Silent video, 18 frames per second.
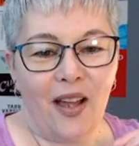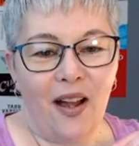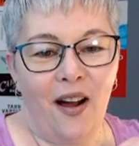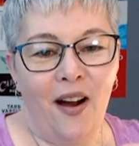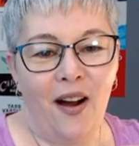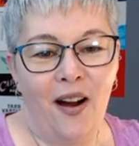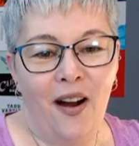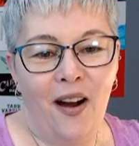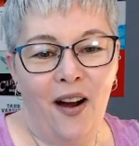
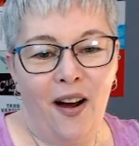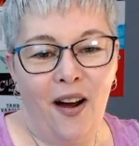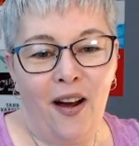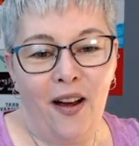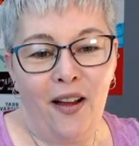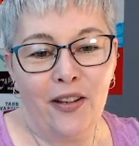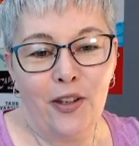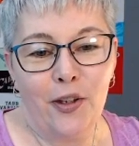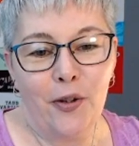
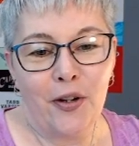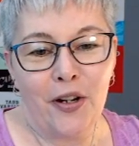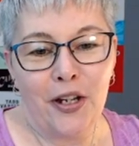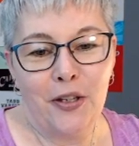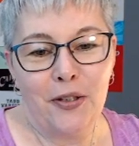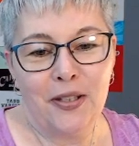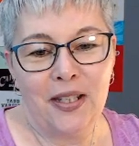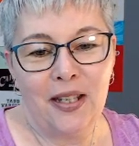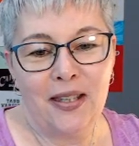Ah, Laura,
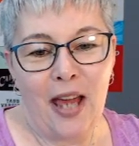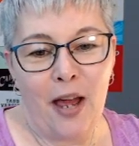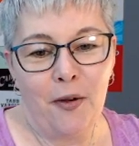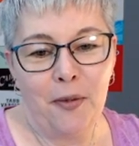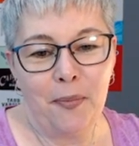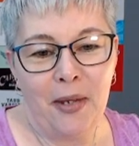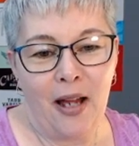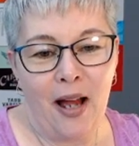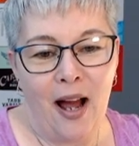you said that
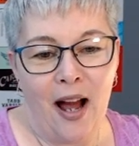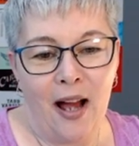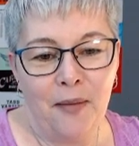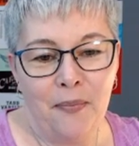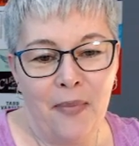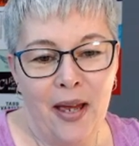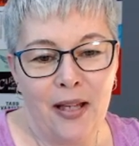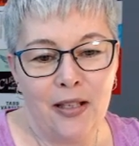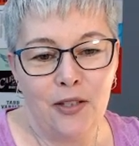would be a
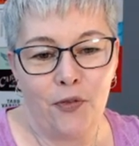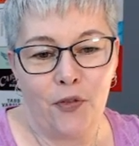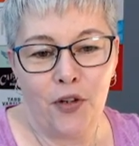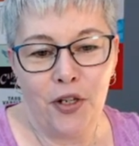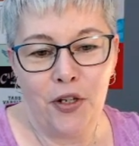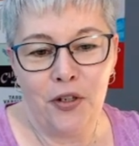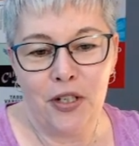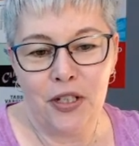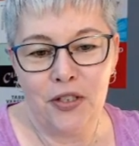hot mess for
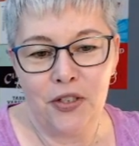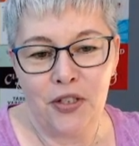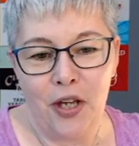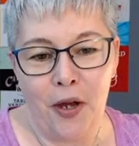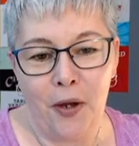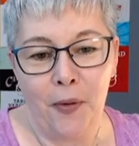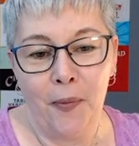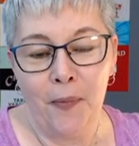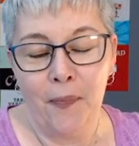you to sew.